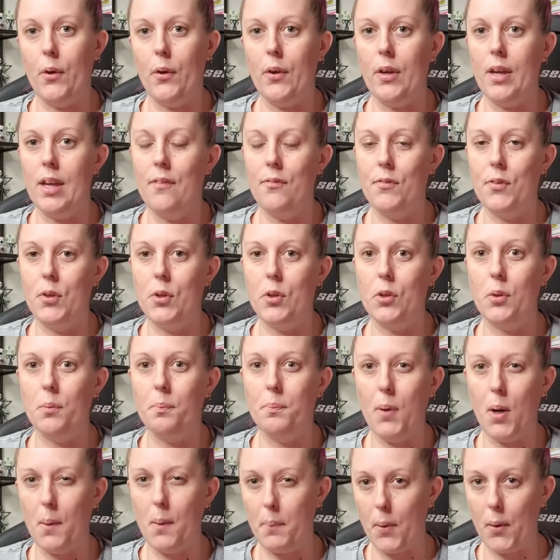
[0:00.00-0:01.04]
If you
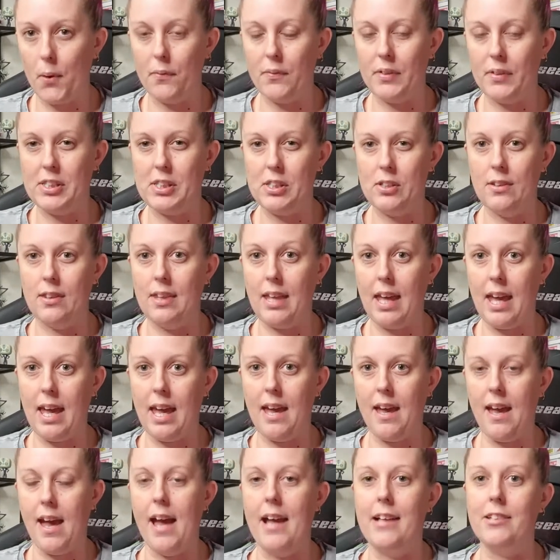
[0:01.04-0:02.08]
could pop over to
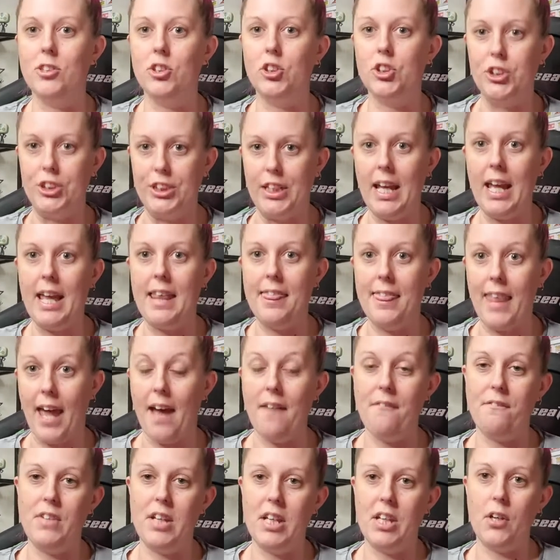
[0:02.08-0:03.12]
there and share
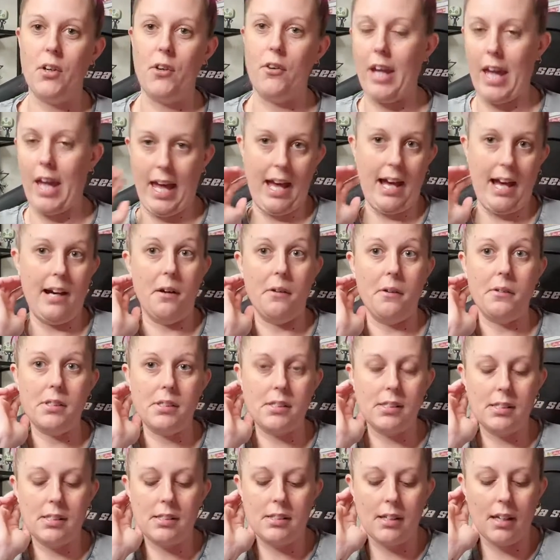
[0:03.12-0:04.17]
that video
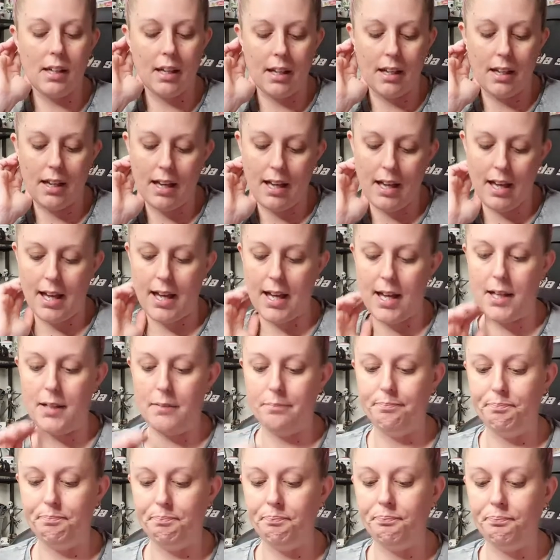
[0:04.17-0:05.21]
out,
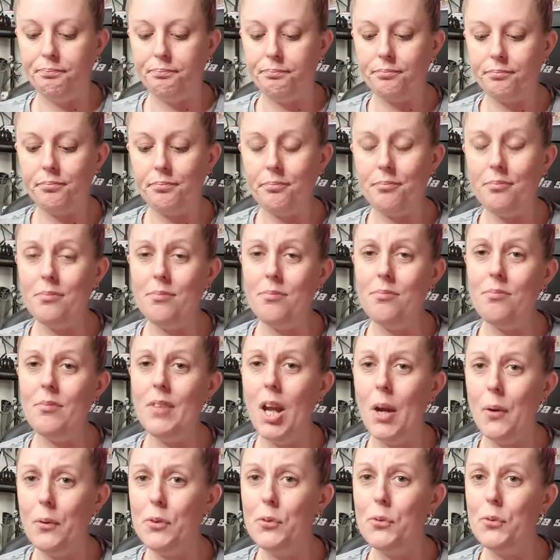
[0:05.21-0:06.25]
um,
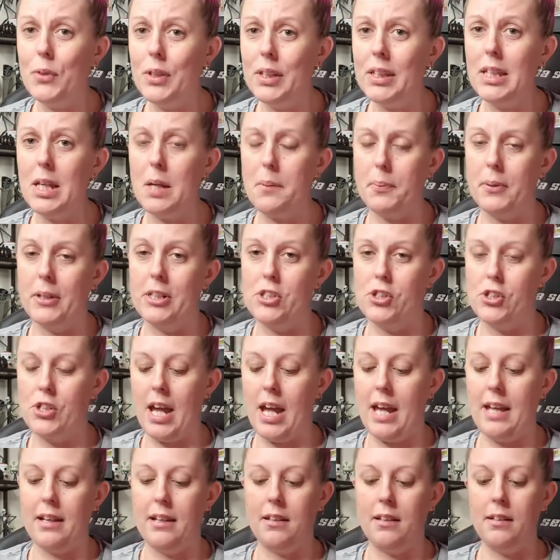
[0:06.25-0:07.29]
I would really
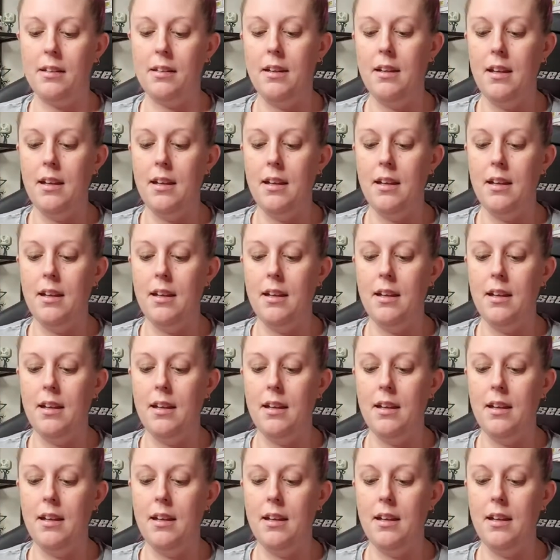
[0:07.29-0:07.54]
appreciate it.